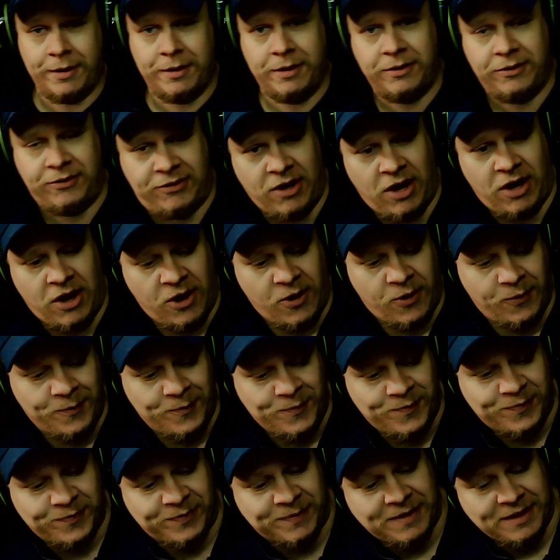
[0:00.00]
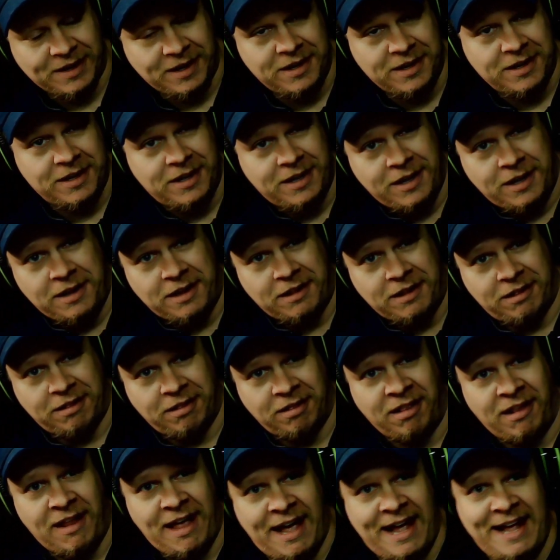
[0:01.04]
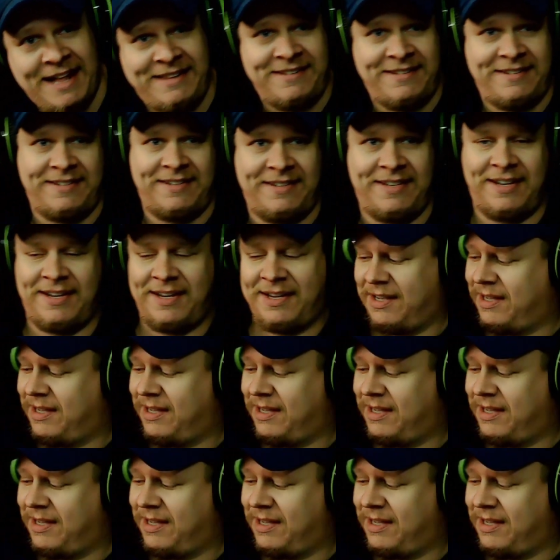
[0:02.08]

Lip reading: So let's